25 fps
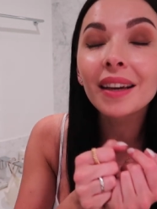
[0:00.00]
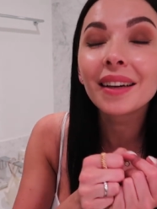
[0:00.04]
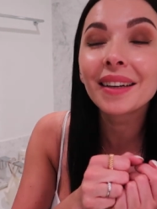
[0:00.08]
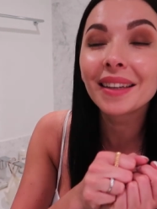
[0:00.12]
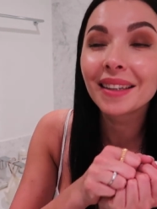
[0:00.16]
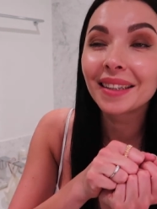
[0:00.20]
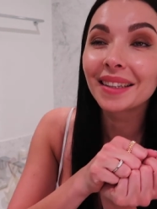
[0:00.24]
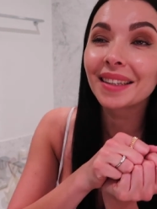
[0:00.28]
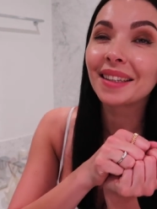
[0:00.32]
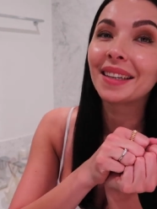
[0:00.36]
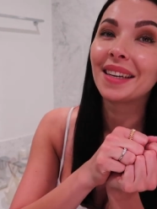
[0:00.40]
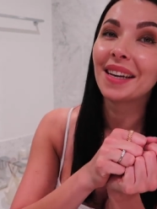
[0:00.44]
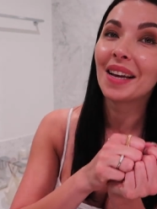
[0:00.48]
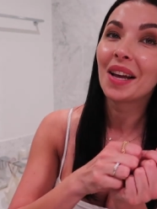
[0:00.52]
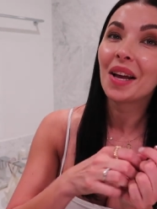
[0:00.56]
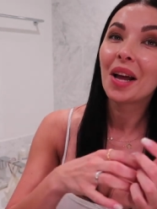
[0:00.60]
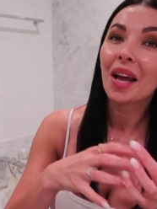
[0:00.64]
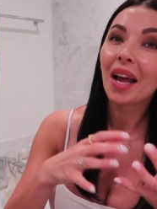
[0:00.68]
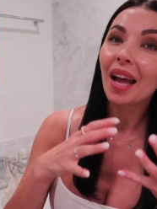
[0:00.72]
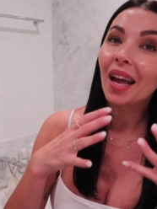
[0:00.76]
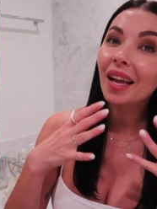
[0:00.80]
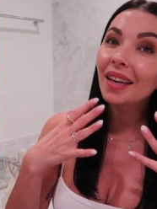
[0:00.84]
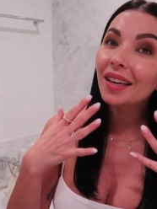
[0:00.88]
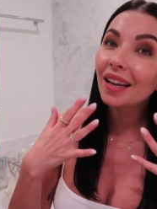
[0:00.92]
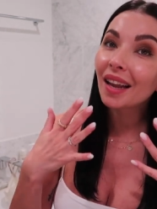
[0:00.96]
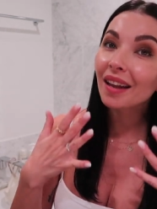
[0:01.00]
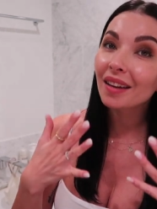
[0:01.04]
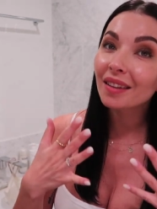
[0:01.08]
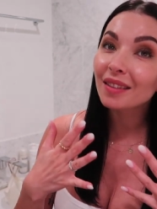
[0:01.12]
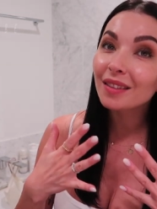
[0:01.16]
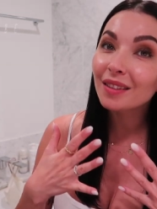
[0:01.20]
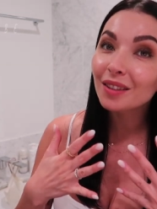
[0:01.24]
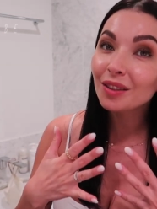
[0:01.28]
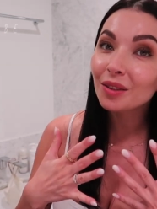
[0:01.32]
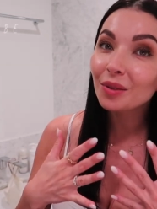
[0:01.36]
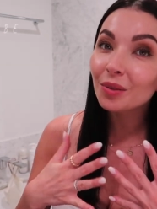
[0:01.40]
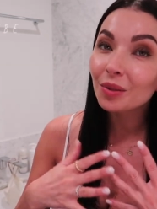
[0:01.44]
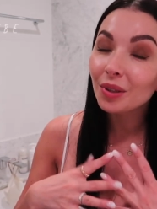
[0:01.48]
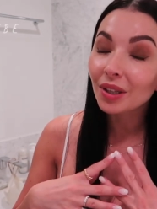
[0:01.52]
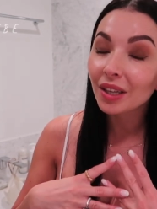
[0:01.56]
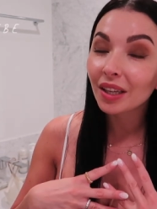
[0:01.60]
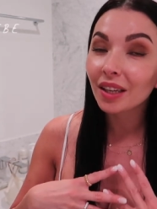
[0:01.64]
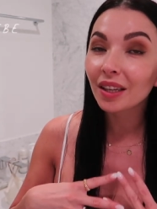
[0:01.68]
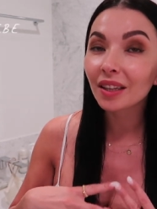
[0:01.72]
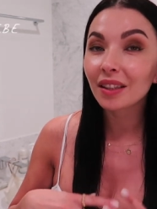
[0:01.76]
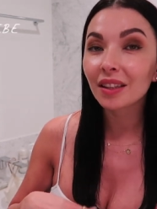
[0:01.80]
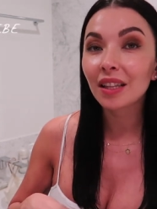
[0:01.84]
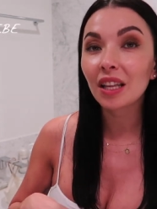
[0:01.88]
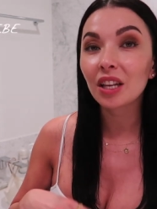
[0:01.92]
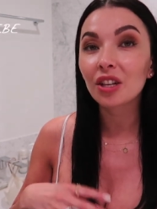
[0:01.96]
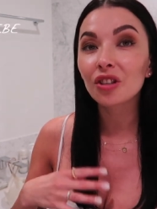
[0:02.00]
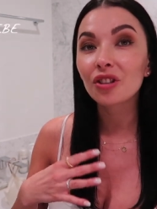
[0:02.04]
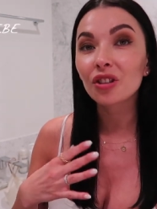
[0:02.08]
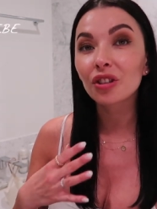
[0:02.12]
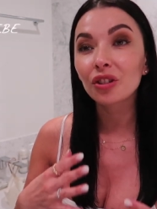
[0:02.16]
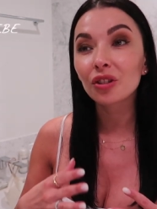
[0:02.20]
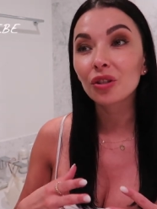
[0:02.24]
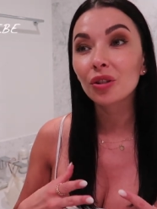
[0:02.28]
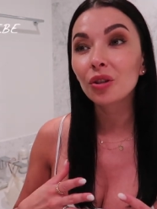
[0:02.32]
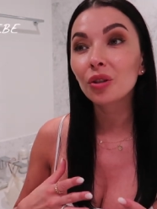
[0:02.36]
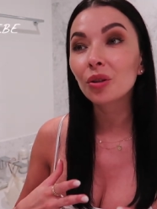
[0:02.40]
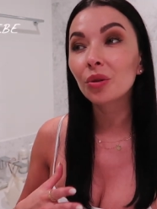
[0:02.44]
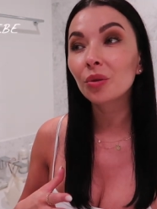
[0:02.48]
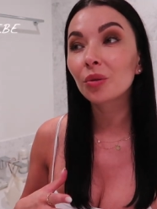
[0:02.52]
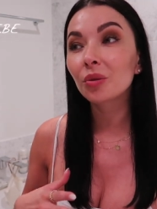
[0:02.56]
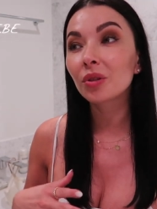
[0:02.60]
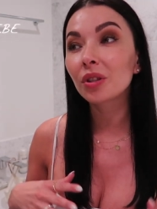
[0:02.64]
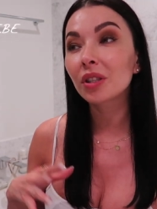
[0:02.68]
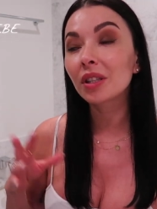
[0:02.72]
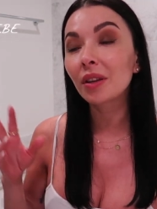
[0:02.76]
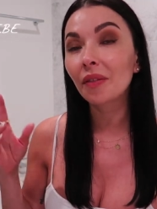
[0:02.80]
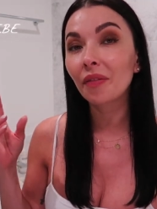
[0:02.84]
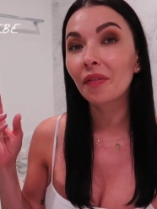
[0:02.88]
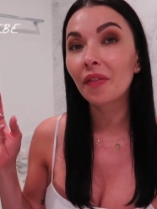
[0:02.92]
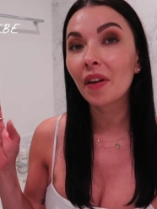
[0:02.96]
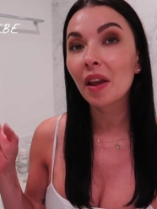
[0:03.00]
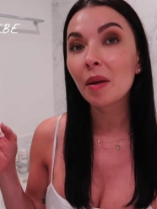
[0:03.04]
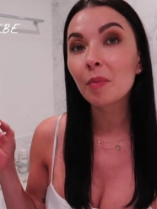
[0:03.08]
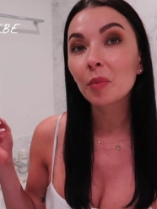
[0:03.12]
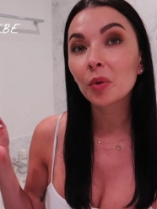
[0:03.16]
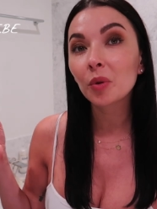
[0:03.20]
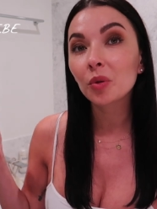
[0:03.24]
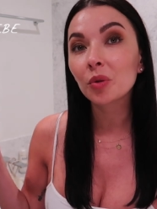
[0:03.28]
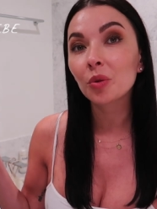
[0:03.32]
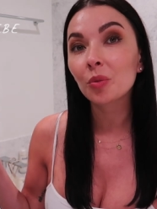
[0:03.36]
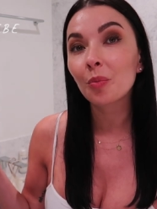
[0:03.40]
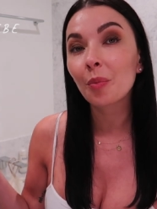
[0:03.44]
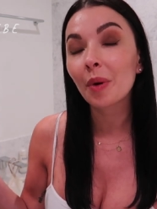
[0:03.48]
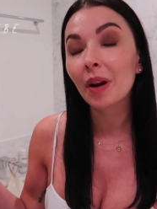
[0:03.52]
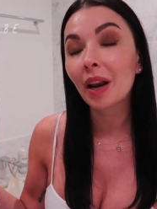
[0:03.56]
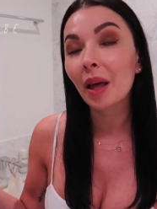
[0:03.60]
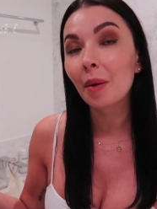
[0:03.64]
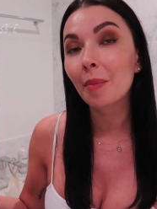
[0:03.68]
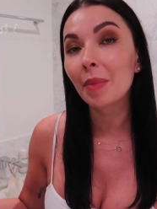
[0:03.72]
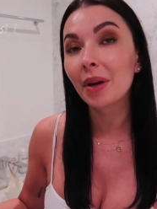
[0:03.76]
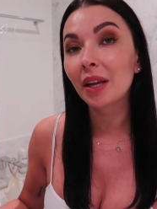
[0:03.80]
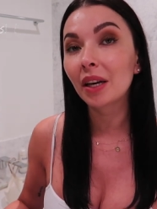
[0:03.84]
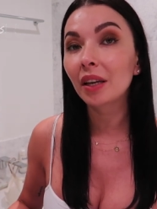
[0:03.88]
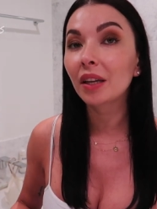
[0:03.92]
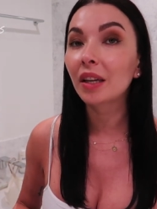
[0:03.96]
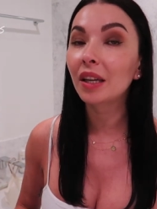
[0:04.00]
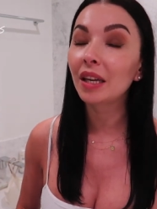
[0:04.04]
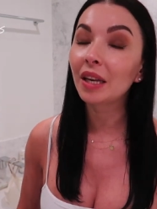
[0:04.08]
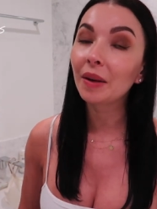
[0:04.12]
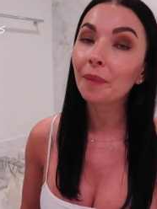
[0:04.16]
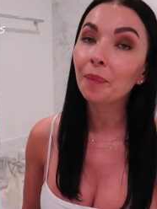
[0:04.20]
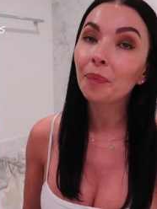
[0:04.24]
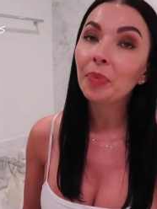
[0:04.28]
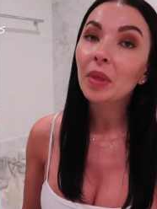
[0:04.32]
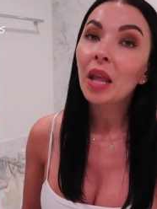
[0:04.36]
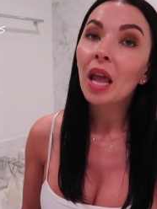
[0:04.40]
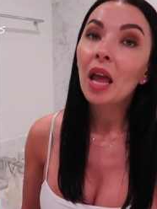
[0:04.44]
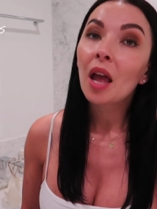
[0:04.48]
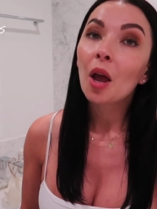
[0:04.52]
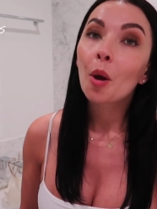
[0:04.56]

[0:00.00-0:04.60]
and healthy looking than just use the famous La Mer cream.